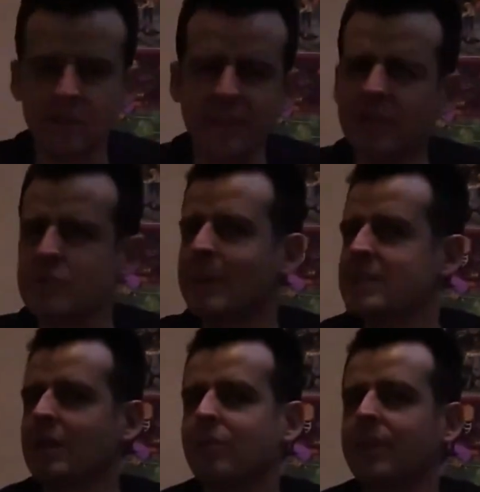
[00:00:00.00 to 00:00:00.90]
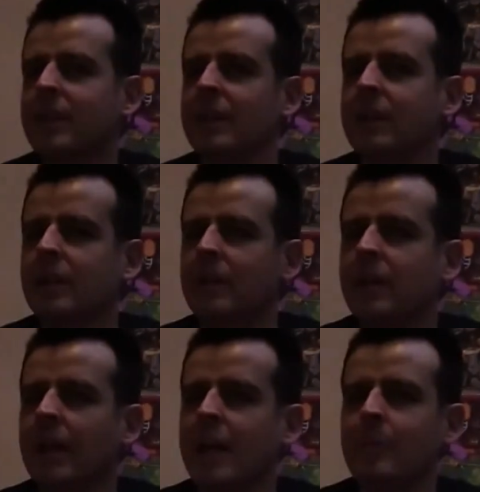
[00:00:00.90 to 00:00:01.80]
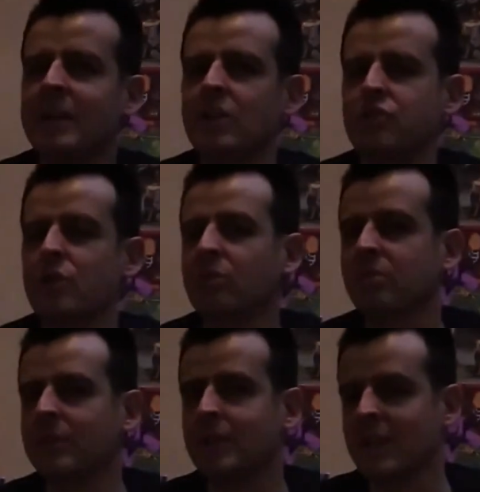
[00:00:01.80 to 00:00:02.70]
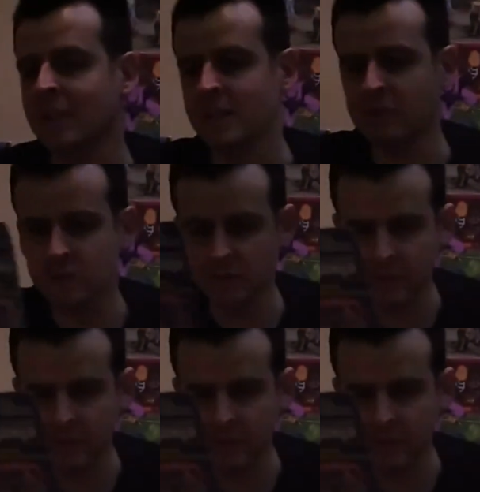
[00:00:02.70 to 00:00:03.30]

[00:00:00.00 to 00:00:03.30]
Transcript: I think it was based off the animated show from the '90s.